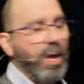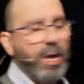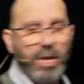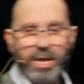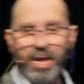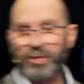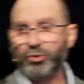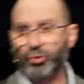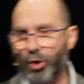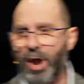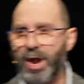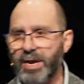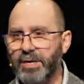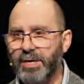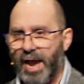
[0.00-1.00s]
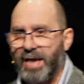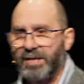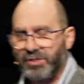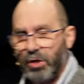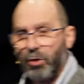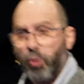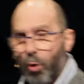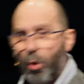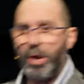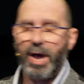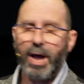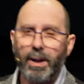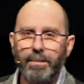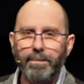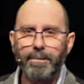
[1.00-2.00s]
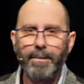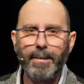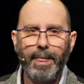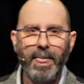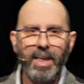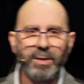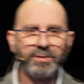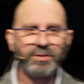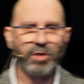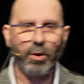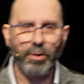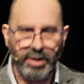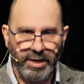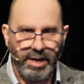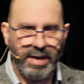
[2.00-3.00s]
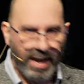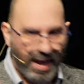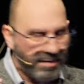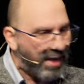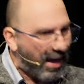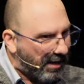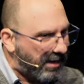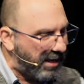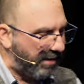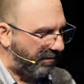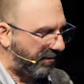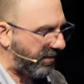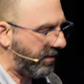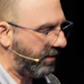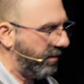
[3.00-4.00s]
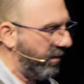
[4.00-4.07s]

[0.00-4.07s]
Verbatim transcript: He had trained as a lawyer, so he had that gift.